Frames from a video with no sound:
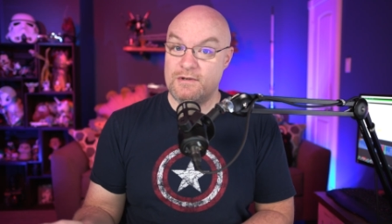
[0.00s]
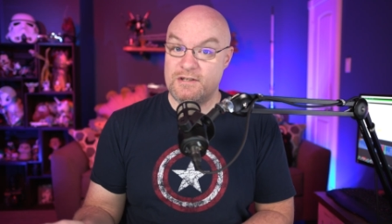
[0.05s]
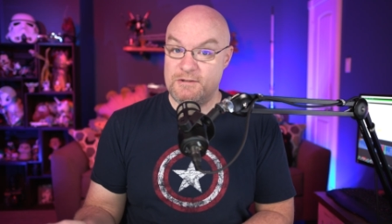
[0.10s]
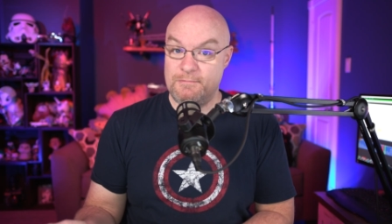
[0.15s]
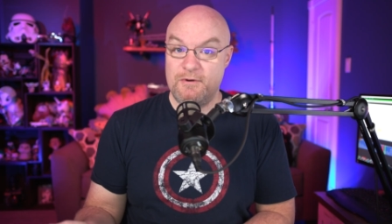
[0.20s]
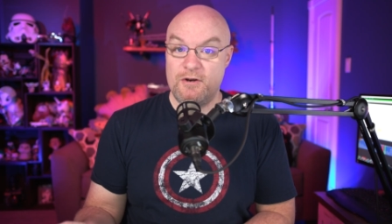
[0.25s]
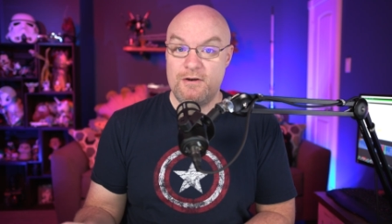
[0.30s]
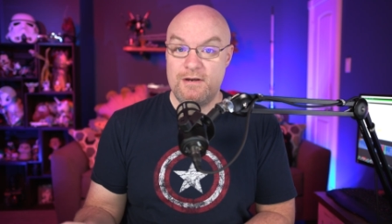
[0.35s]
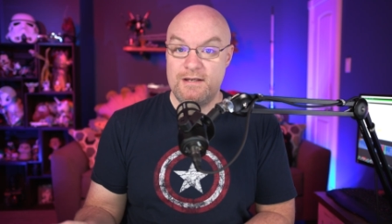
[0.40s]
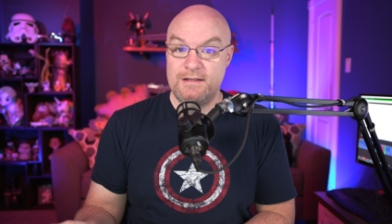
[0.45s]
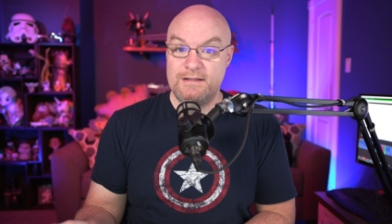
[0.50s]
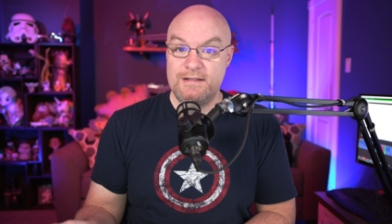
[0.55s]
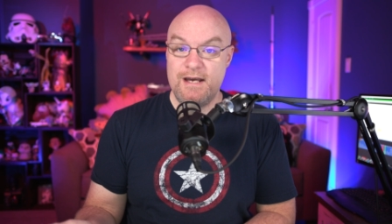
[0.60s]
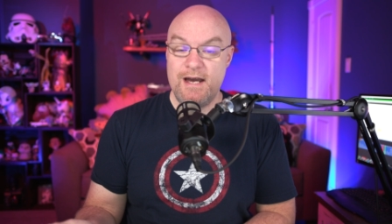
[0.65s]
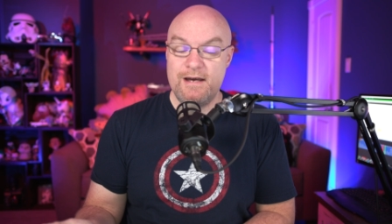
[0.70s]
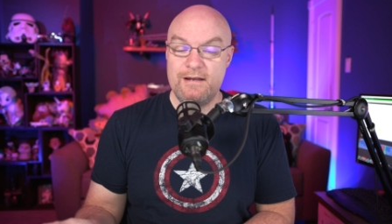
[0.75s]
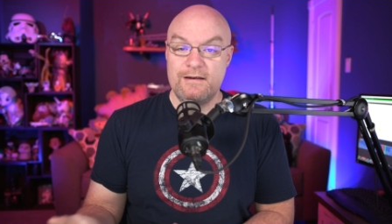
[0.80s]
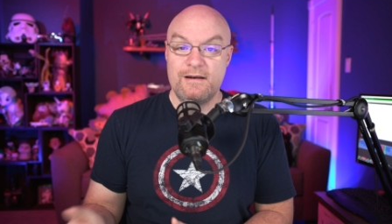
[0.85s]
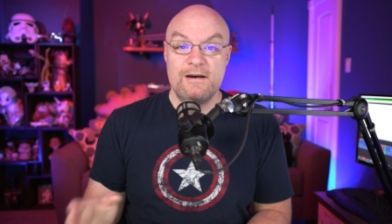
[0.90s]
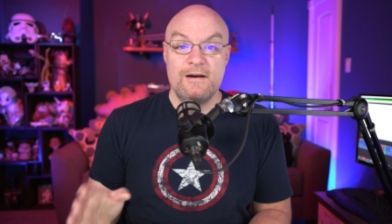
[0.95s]
experience
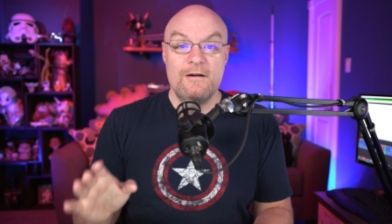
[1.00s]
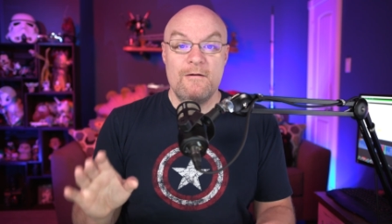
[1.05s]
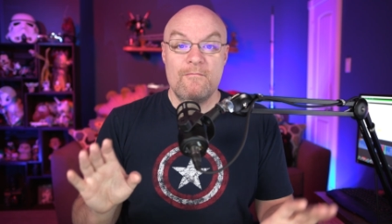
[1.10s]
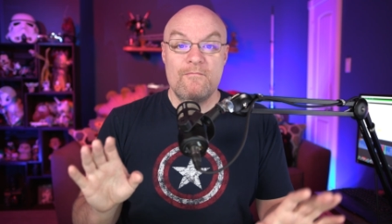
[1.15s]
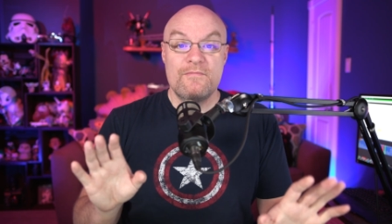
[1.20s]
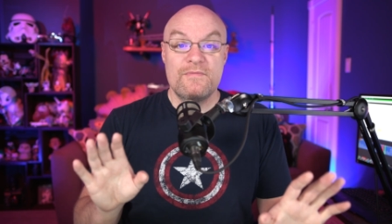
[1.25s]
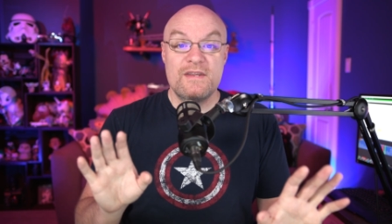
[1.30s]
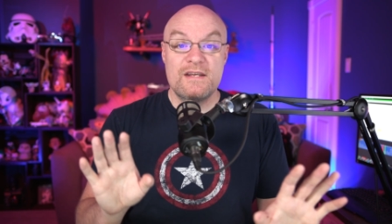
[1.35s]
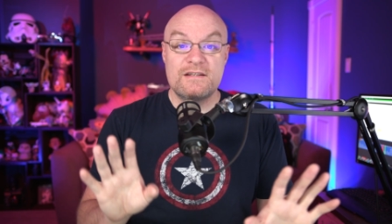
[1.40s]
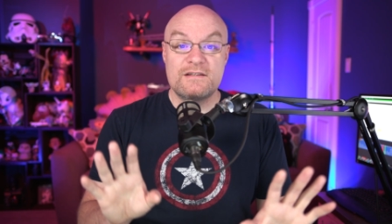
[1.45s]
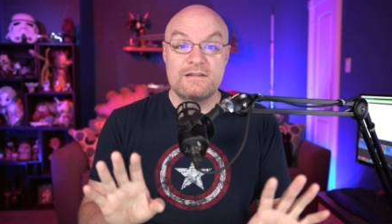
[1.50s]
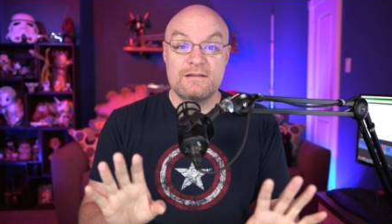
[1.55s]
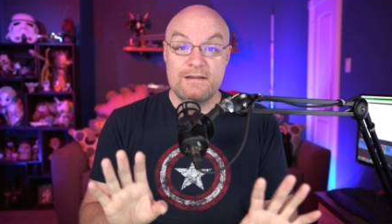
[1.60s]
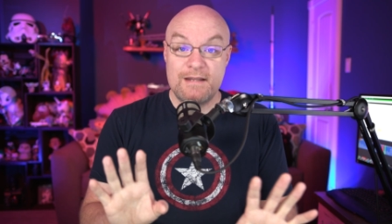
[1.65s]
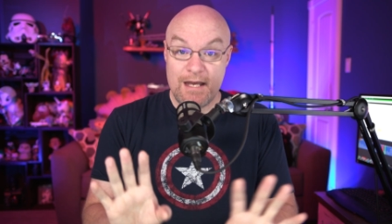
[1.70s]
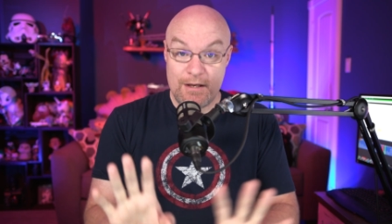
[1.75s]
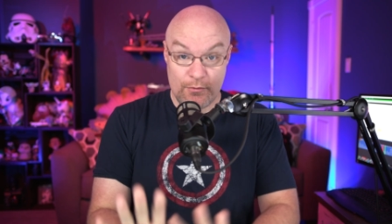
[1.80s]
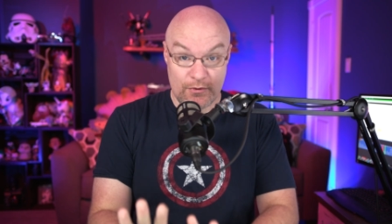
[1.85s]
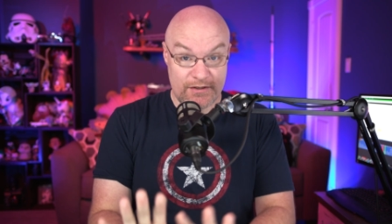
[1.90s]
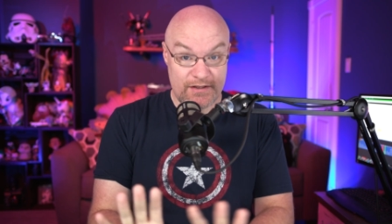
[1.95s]
yet, this
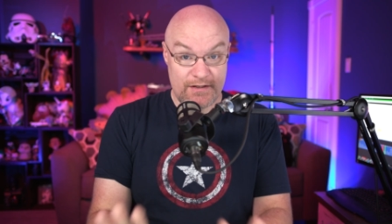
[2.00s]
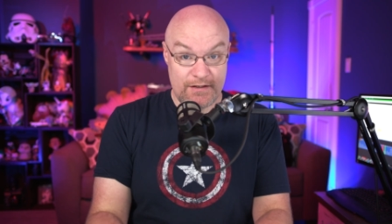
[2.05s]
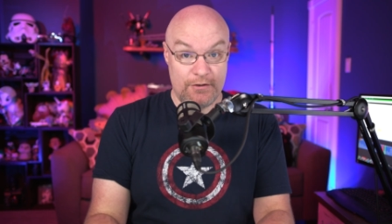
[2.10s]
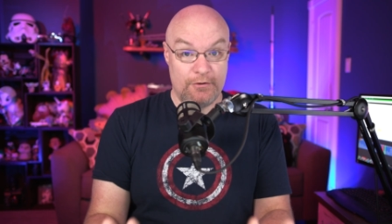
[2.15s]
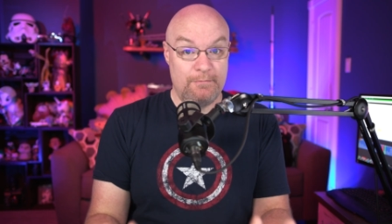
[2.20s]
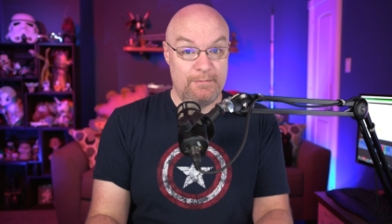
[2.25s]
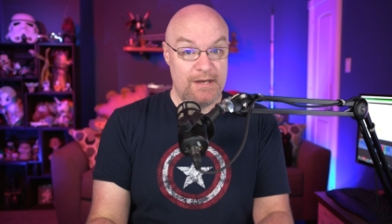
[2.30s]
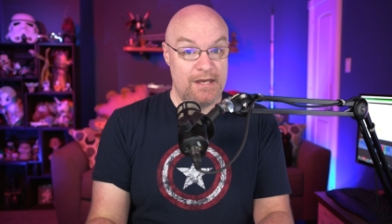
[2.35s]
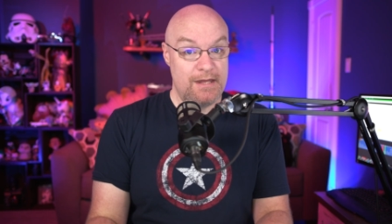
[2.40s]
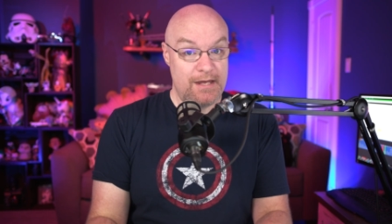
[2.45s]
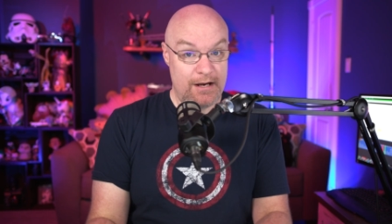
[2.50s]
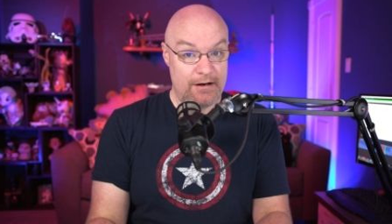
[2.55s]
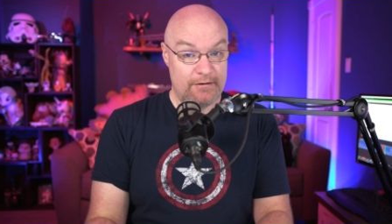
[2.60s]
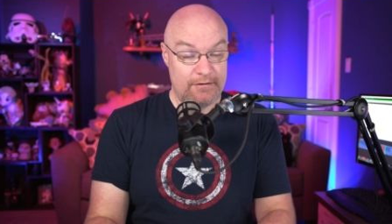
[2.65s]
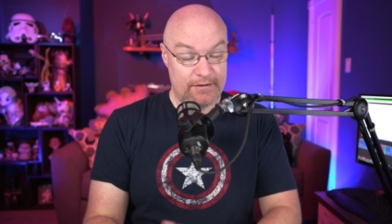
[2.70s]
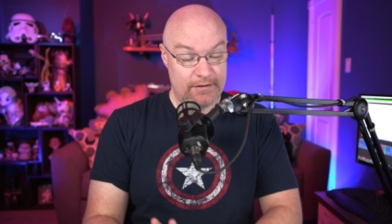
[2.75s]
they will still be there.